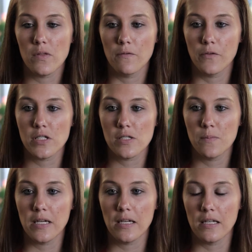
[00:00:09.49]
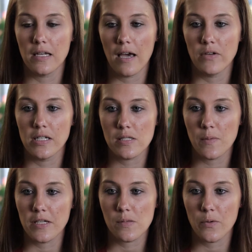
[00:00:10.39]
First being in
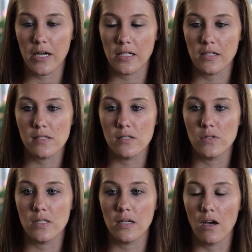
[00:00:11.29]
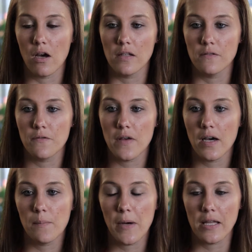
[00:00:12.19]
evidence-based practice, using all of
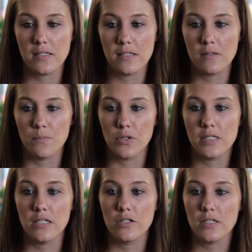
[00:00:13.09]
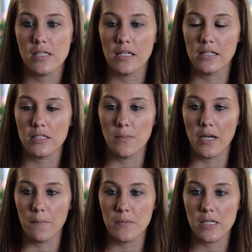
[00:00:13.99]
the policies and procedures that need to be
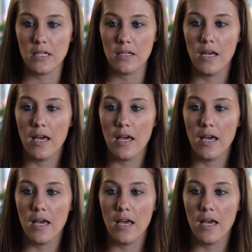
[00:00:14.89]
updated